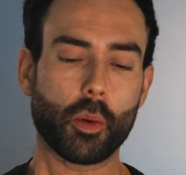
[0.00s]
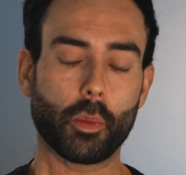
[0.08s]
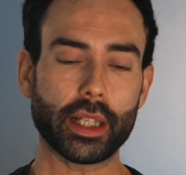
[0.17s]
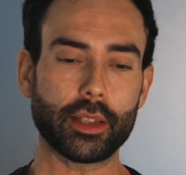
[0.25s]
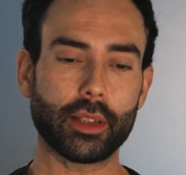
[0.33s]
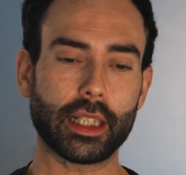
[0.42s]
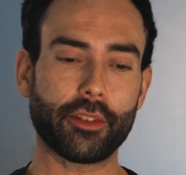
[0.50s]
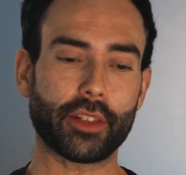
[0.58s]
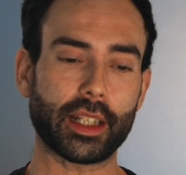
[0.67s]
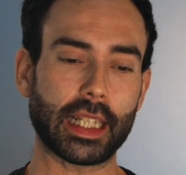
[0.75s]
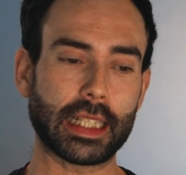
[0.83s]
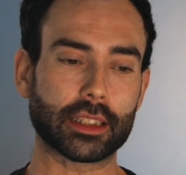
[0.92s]
When you live
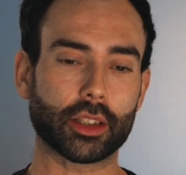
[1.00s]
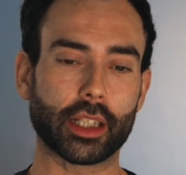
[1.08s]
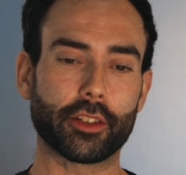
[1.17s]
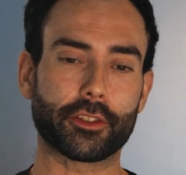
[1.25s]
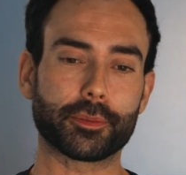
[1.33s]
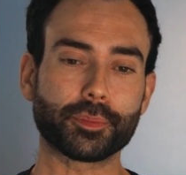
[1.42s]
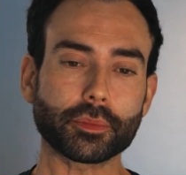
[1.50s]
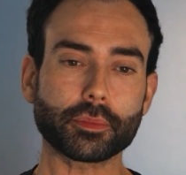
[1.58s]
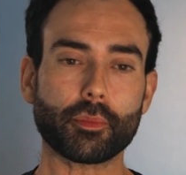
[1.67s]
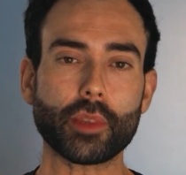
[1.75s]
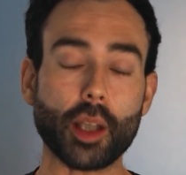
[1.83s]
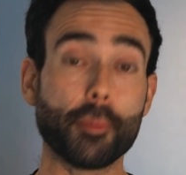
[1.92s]
in these kind of
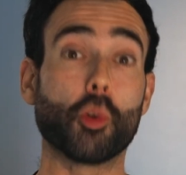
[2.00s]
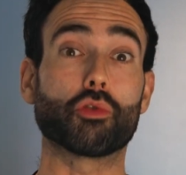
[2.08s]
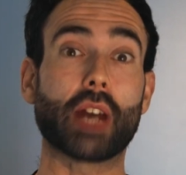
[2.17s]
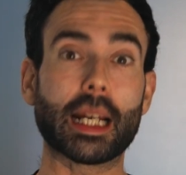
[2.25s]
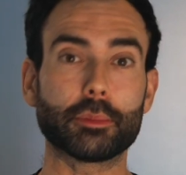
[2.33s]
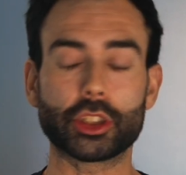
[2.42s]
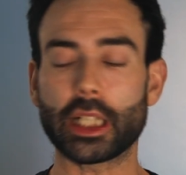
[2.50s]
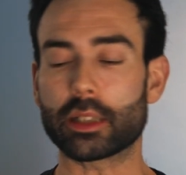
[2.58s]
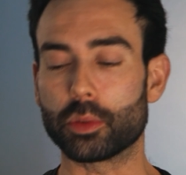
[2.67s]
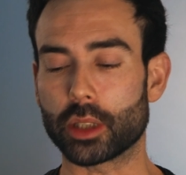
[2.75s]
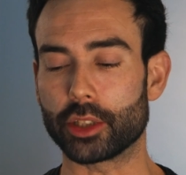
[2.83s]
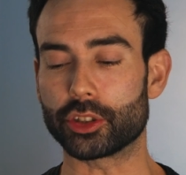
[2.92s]
more
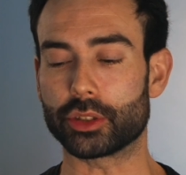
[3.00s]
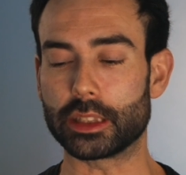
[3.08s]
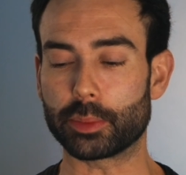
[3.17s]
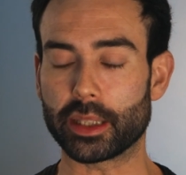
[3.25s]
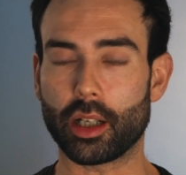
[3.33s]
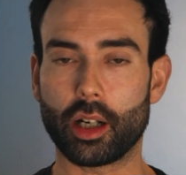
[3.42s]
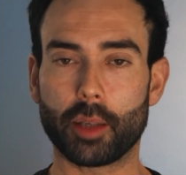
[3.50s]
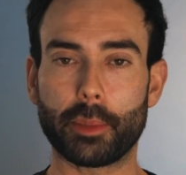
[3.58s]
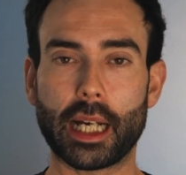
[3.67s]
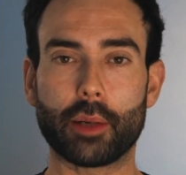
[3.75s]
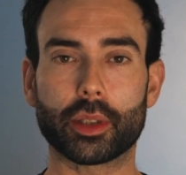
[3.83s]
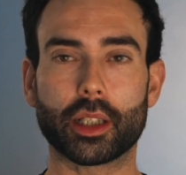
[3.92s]
ramshackle countries where there are
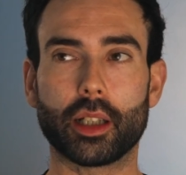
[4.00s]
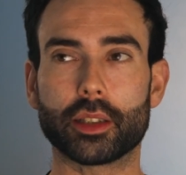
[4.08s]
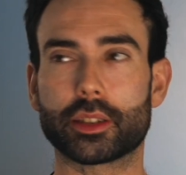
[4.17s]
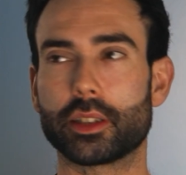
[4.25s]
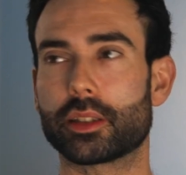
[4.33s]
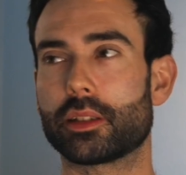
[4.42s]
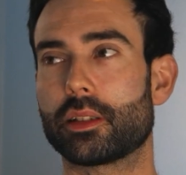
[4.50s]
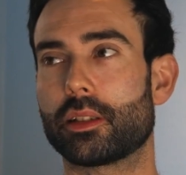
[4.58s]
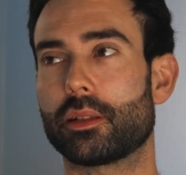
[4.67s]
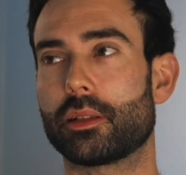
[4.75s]
power cuts, just